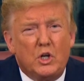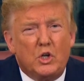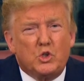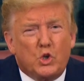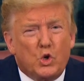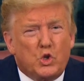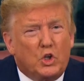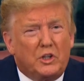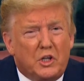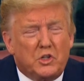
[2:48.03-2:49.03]

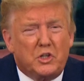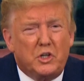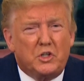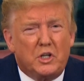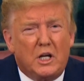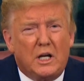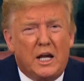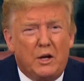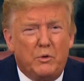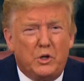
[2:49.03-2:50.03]
social distancing,
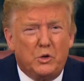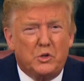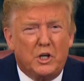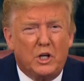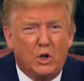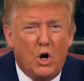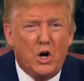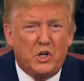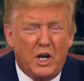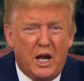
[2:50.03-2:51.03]
and reducing
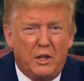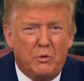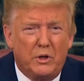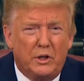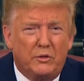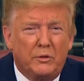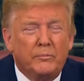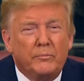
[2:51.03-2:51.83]
large gatherings.